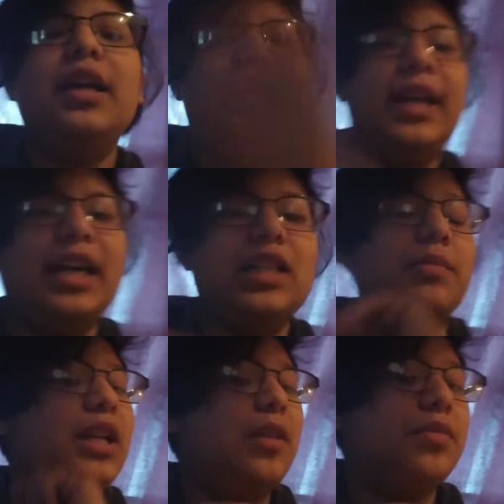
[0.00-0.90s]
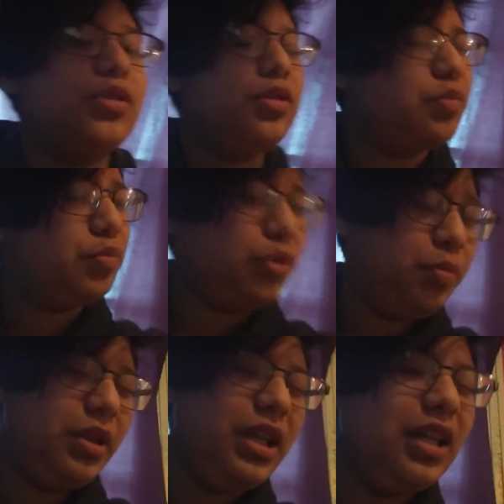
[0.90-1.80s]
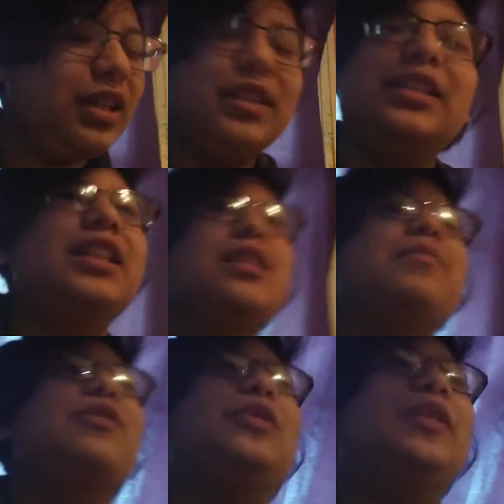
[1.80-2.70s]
Hey guys, my name's Spoopy. That's not my real